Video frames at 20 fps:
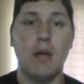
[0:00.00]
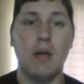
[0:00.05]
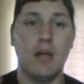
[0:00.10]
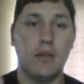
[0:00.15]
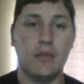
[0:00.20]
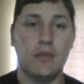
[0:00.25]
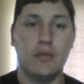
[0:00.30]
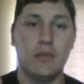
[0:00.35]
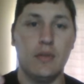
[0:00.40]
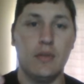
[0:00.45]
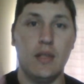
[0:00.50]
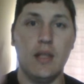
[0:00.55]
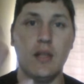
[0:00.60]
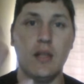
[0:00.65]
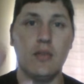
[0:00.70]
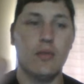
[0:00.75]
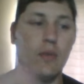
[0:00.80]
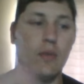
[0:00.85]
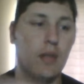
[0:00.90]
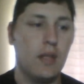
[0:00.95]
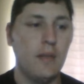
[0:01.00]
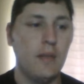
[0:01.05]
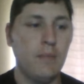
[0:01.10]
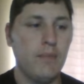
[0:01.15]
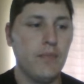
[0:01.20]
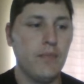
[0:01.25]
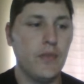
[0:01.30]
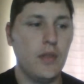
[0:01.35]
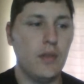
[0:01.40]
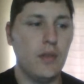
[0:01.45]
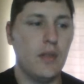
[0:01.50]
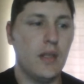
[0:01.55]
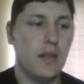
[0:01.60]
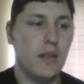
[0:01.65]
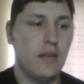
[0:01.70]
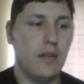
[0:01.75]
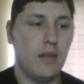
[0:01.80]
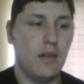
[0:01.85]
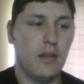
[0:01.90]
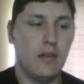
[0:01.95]
bottles. You get 3. You
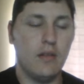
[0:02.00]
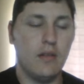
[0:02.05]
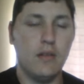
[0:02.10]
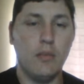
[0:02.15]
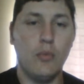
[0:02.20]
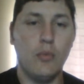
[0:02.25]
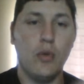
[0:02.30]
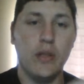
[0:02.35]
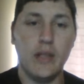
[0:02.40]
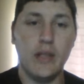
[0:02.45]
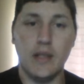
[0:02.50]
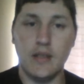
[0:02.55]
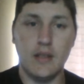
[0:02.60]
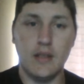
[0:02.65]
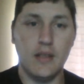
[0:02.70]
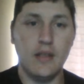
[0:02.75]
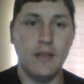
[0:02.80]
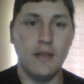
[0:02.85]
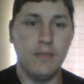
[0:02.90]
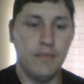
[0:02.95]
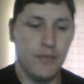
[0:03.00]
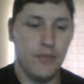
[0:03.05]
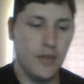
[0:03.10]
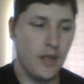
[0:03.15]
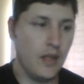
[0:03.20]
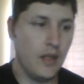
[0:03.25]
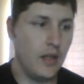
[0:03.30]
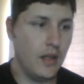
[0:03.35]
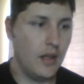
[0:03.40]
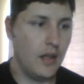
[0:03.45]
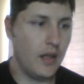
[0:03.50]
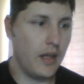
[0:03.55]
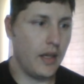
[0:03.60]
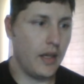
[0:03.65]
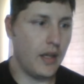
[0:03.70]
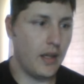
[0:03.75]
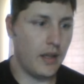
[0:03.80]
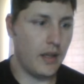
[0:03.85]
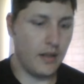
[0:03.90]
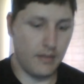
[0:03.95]
get the one that's in it,
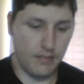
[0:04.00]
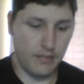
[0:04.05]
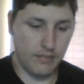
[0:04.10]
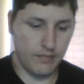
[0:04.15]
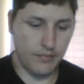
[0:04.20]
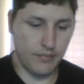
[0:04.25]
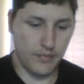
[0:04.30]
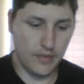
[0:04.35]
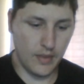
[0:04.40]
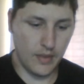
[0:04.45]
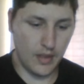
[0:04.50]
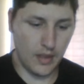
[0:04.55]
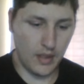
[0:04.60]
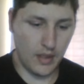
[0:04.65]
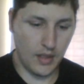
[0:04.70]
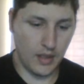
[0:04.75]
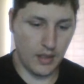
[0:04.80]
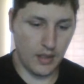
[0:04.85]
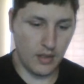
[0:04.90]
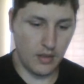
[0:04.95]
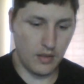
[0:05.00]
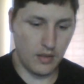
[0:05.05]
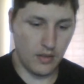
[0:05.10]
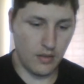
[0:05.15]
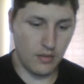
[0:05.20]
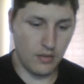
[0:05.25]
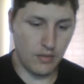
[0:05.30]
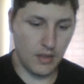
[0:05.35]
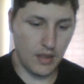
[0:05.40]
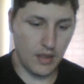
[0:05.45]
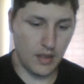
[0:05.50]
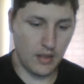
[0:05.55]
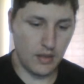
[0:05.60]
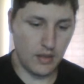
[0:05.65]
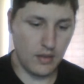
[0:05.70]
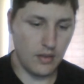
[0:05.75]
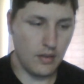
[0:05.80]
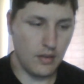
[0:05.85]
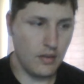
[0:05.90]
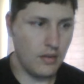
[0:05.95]
and you
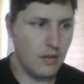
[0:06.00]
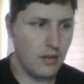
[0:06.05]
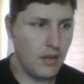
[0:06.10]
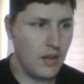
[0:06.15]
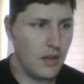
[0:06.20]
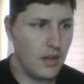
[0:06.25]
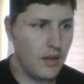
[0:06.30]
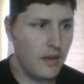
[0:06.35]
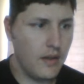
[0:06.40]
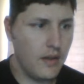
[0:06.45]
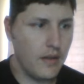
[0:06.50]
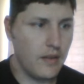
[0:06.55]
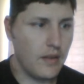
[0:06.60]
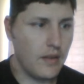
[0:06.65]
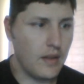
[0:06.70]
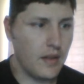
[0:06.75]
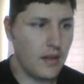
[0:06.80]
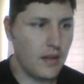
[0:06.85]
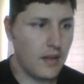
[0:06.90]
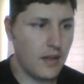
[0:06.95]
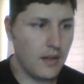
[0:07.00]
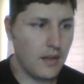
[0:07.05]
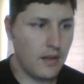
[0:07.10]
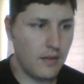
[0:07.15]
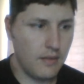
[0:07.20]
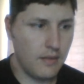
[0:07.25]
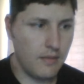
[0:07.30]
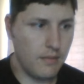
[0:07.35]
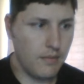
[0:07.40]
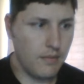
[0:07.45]
get the